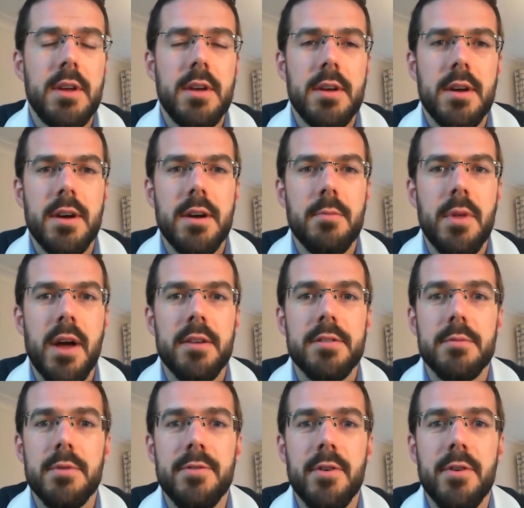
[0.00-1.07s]
that has them
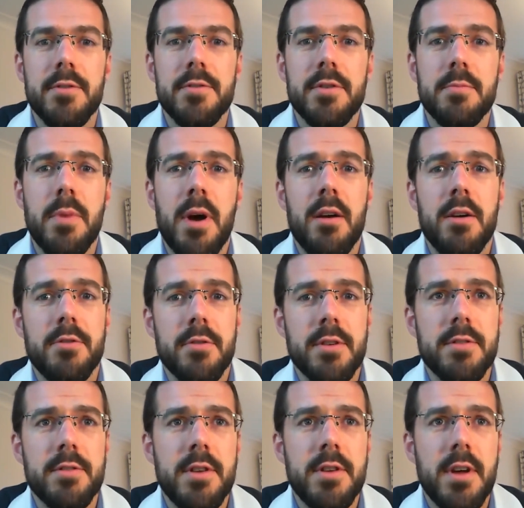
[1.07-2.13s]
involved in power electronics
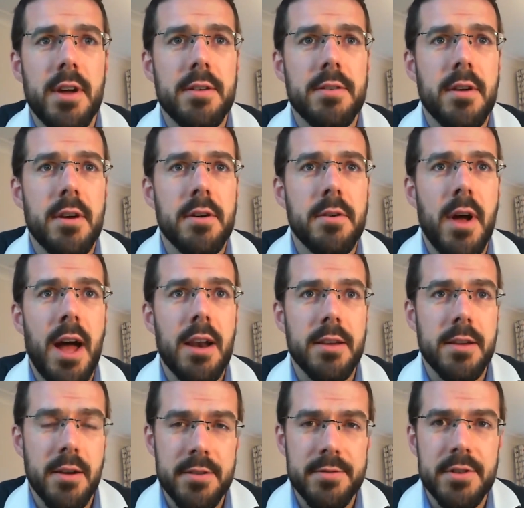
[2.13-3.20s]
today. So Ali,
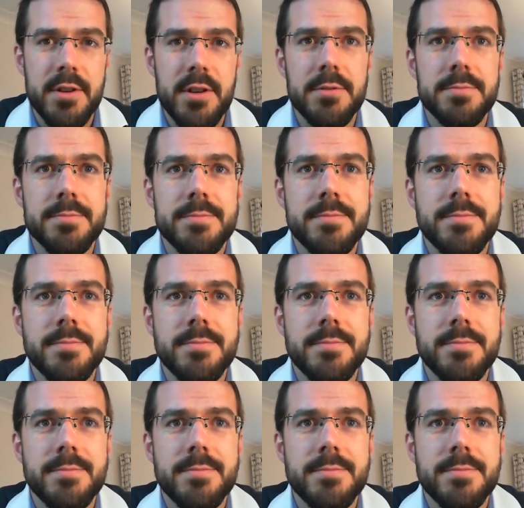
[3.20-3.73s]
over to you.